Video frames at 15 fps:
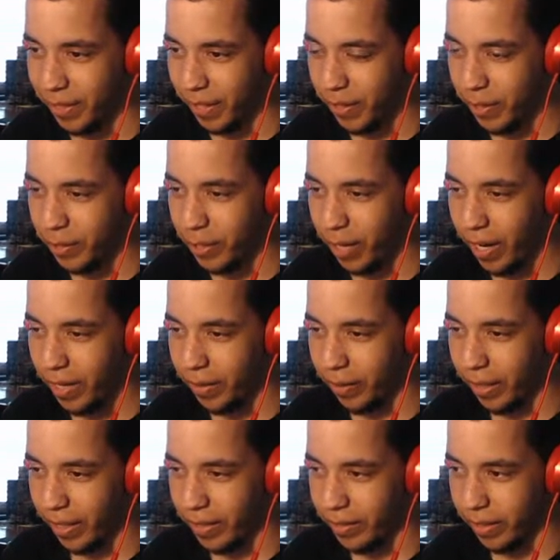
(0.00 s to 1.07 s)
Thundershock?
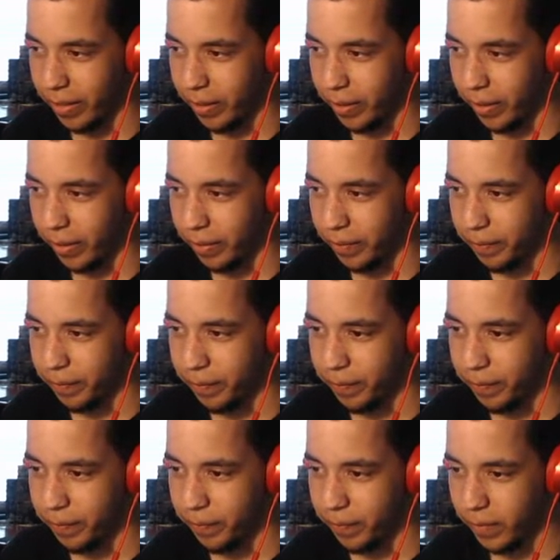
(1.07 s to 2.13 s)
Okay, that's not good.
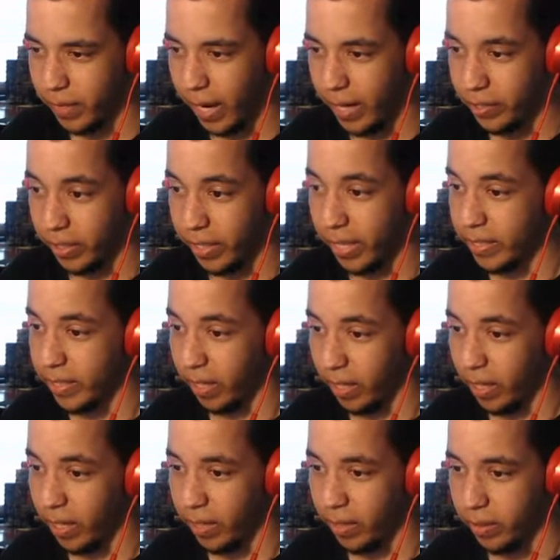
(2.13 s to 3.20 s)
Actually, that did a
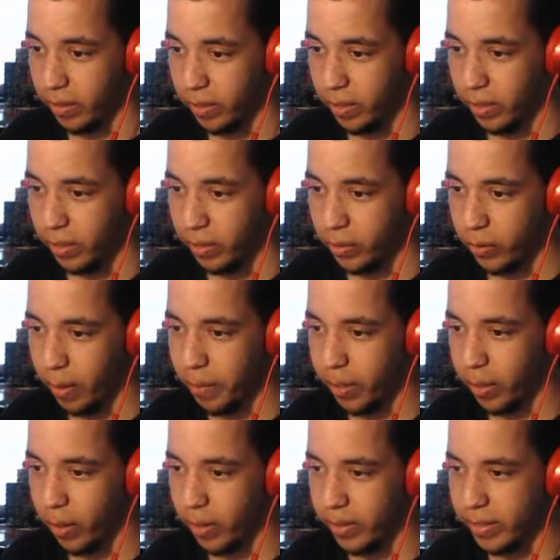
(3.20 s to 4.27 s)
lot. So I'm going
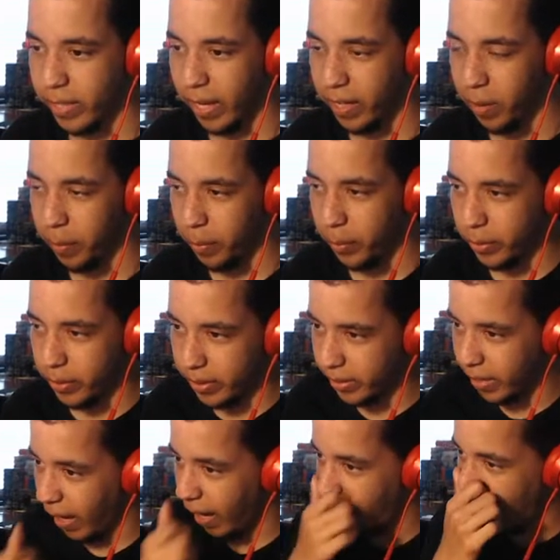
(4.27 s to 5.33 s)
to go ahead and Psycho Boost this
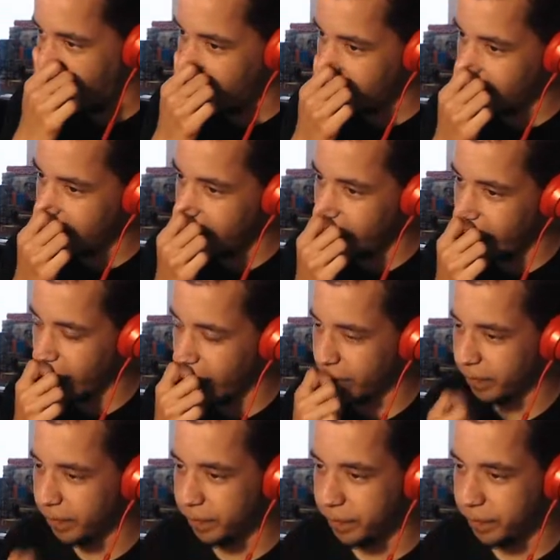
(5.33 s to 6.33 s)
guy out of here.